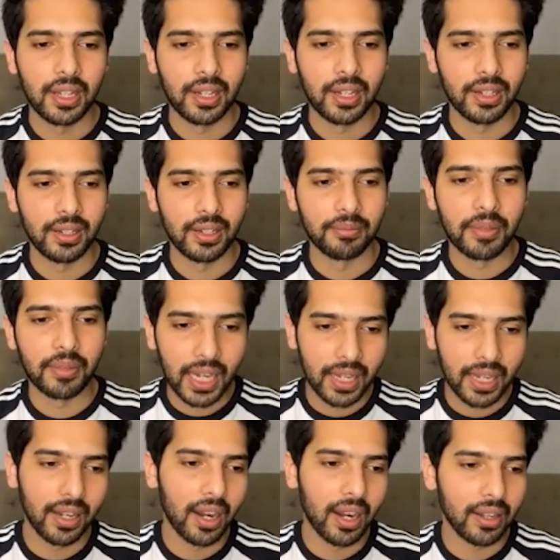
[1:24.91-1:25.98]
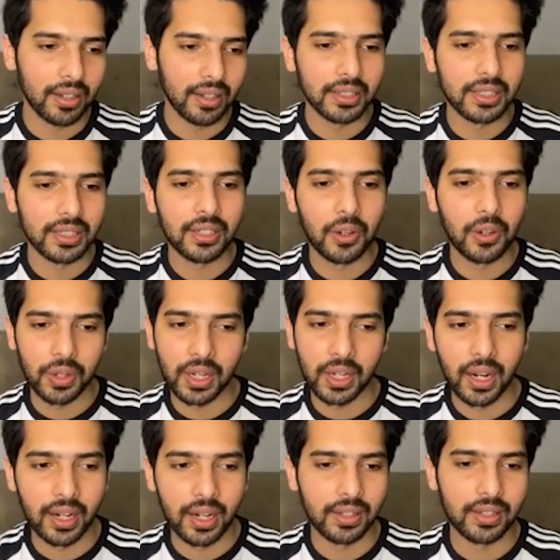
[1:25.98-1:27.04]
Um, Indian artist,
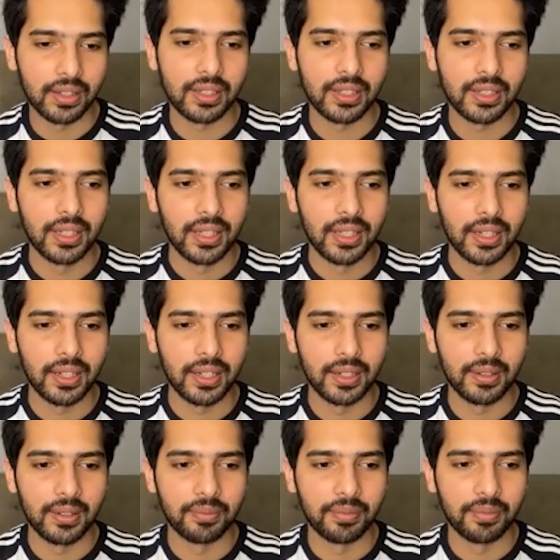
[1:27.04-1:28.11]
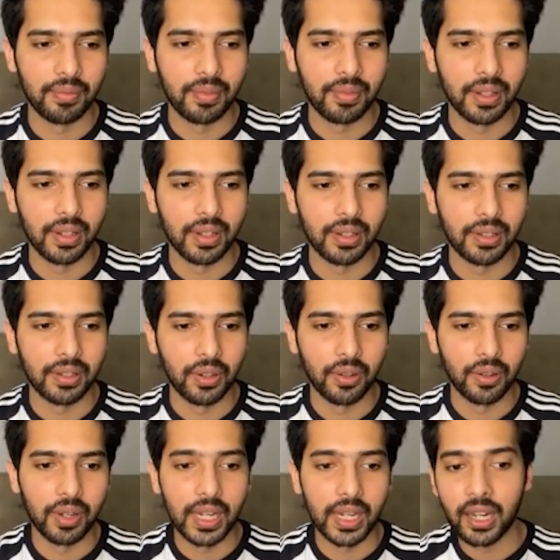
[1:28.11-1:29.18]
Korean artist, um, uh, you
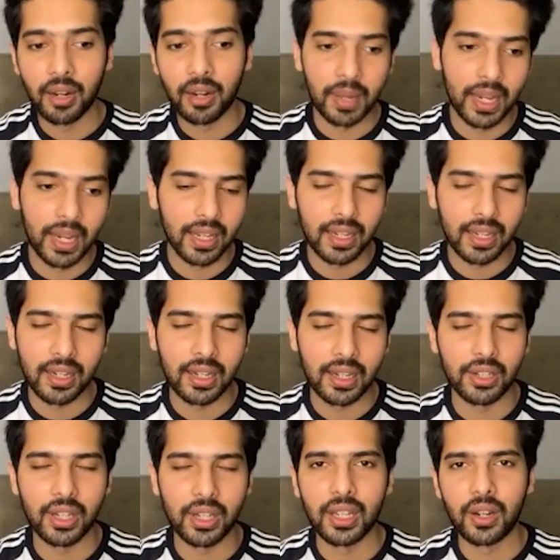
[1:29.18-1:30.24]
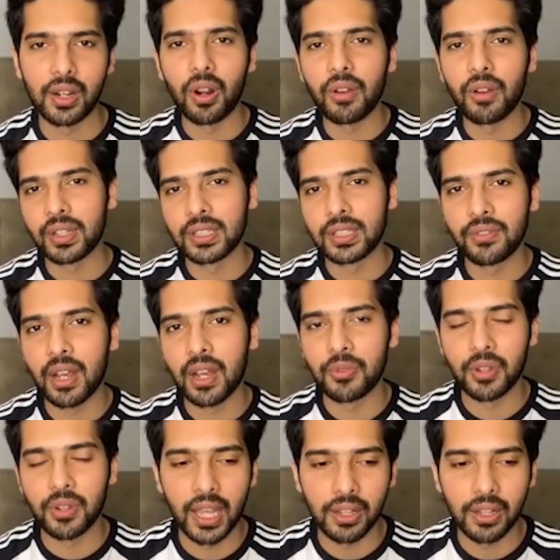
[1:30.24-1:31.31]
know, Indian American DJ, and all of us have
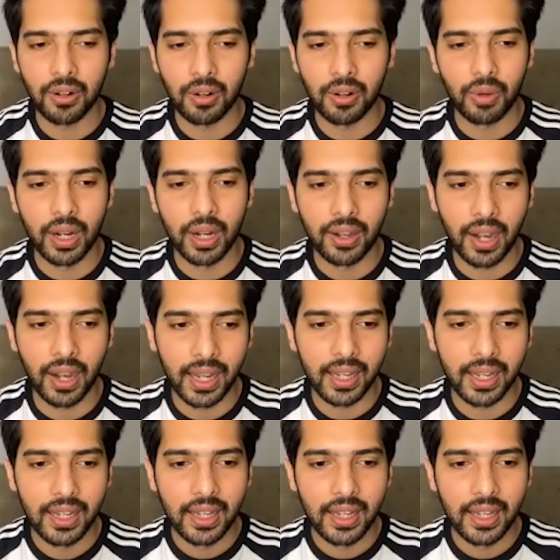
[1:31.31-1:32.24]
come together on one track.